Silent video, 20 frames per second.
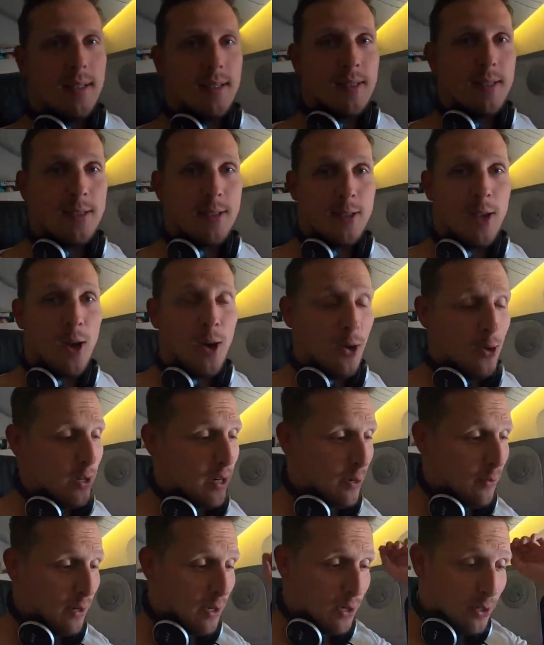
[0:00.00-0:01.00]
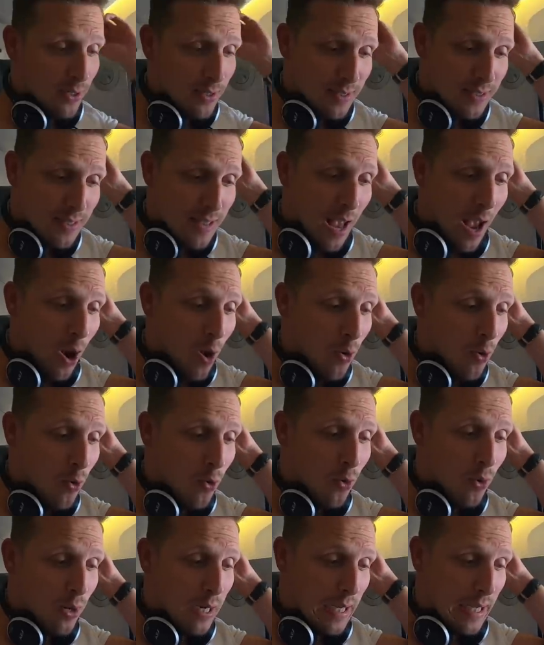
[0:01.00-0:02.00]
So, and there we go. This is
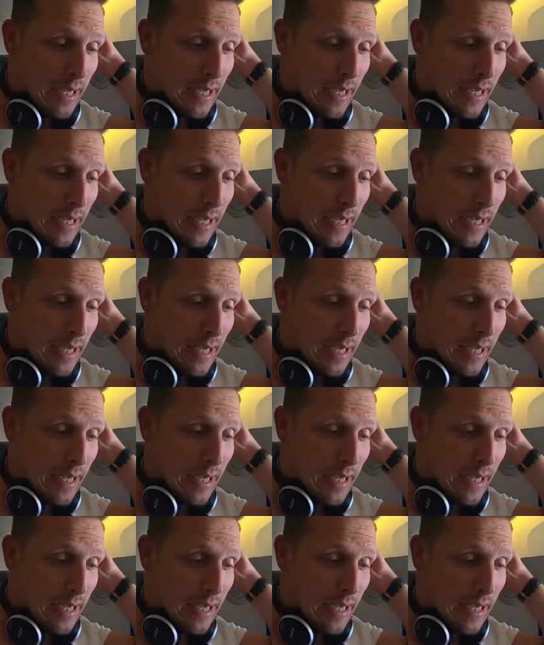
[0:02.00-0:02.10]
how